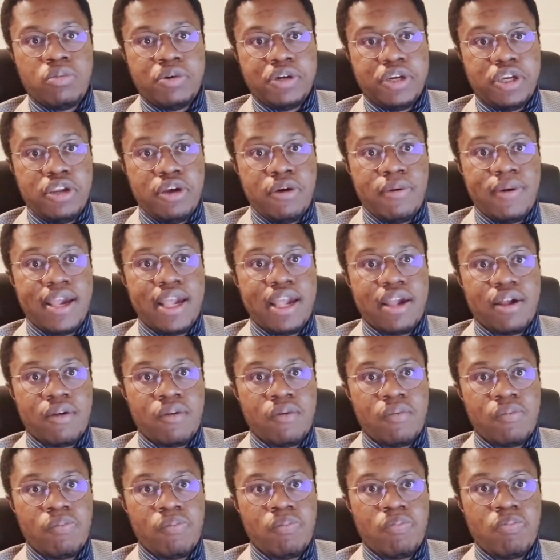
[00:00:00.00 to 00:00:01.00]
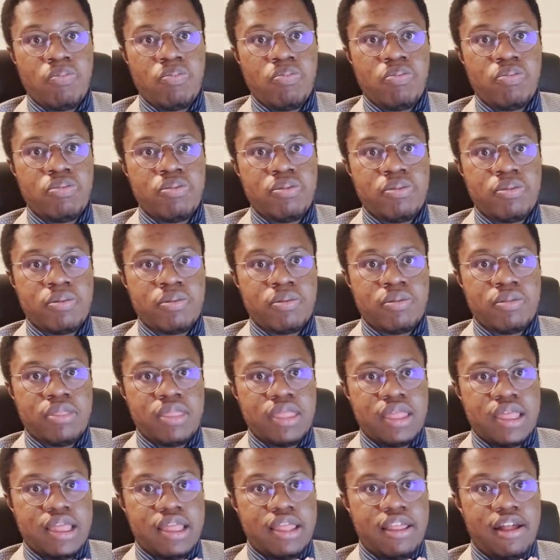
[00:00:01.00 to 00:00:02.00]
doing
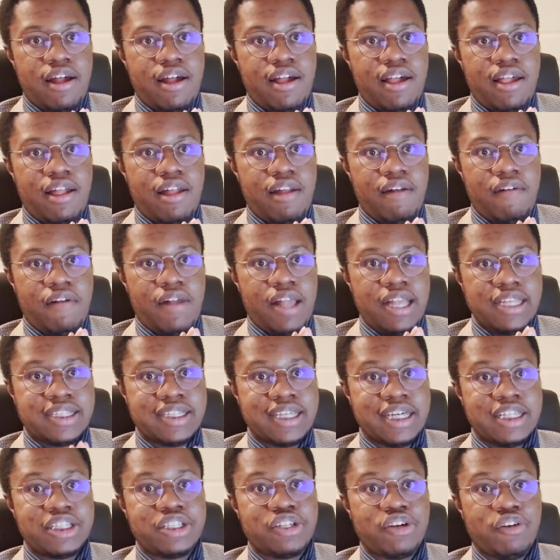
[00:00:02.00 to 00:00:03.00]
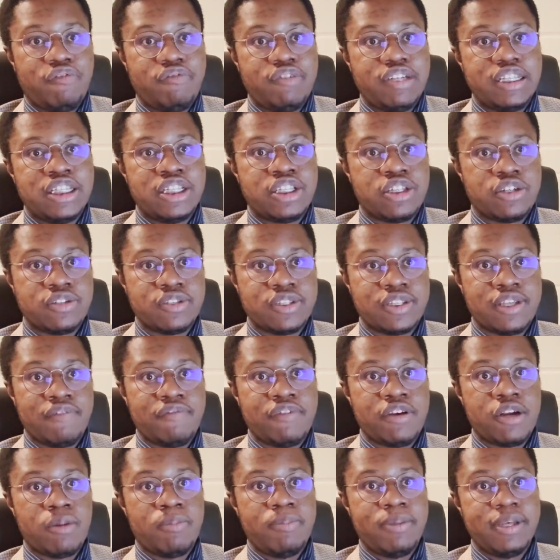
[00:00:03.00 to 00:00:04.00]
the essential features
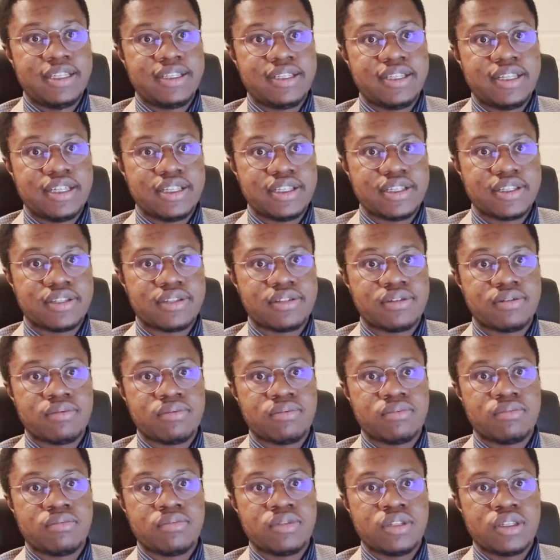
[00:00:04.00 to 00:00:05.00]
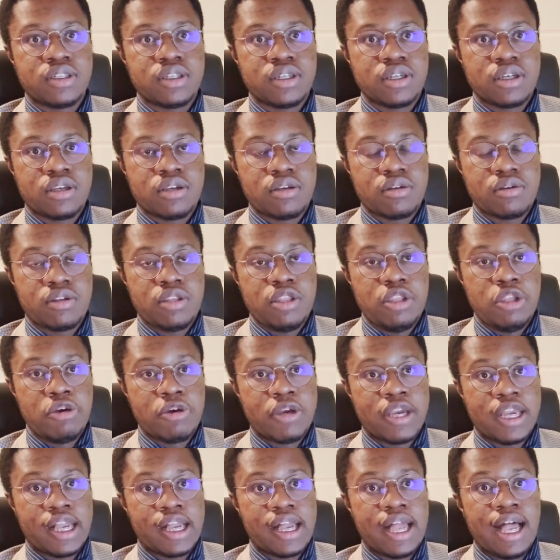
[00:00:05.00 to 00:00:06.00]
of your business, you
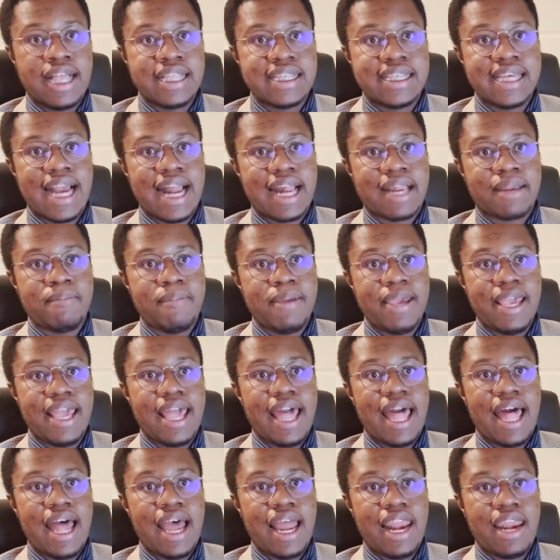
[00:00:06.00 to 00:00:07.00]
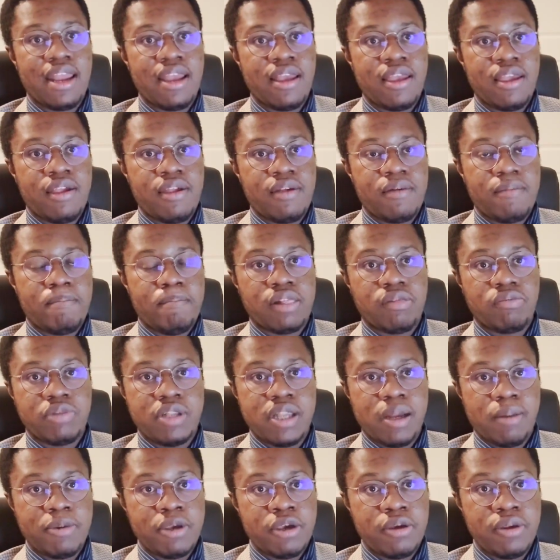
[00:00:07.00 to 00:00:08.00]
can contact me at
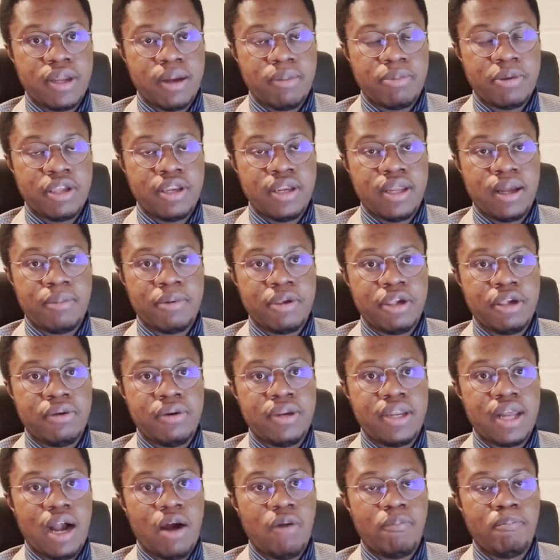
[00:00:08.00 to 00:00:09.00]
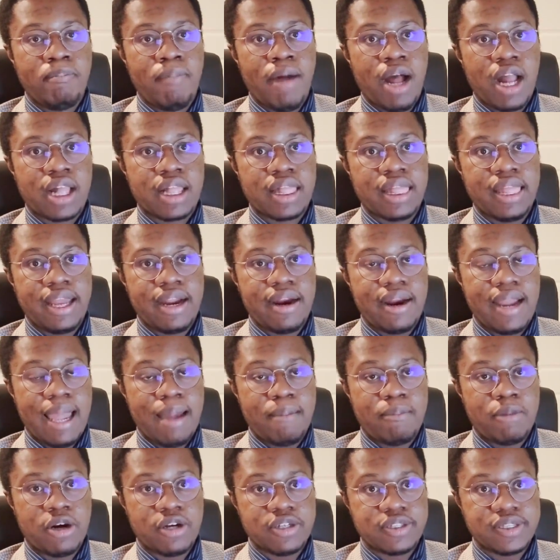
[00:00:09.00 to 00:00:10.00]

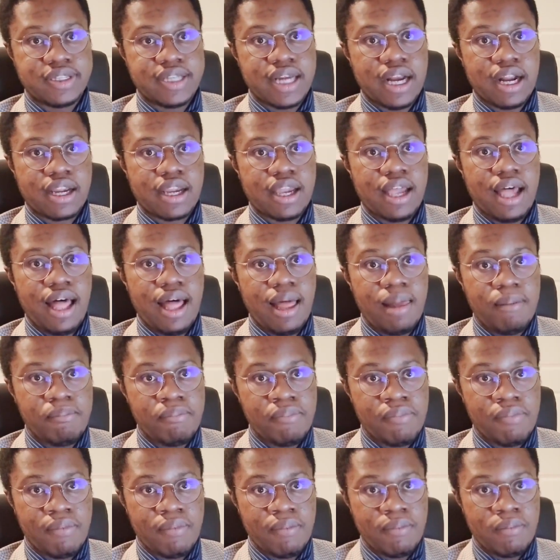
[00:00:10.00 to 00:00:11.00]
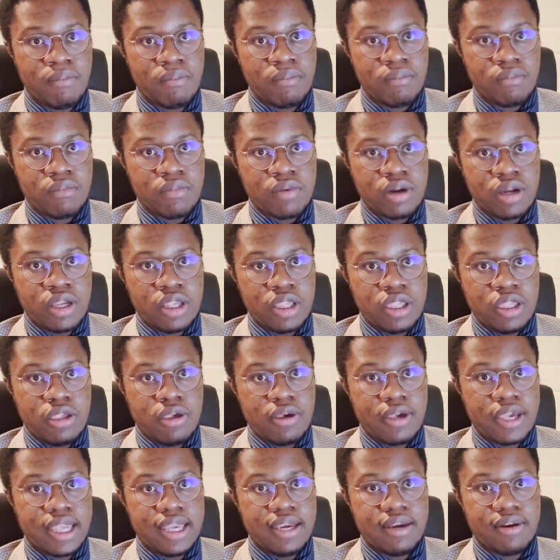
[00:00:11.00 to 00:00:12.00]
www.montclairamherst.com.
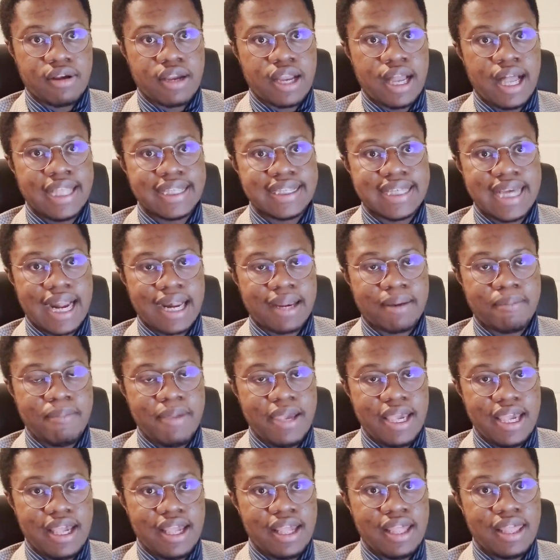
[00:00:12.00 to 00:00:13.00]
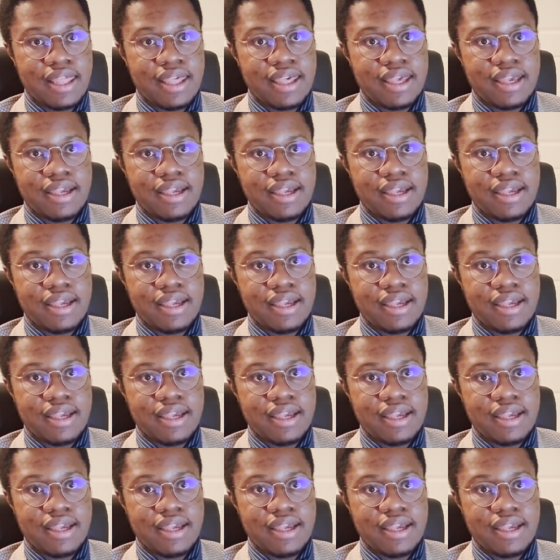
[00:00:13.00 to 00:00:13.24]
You can contact me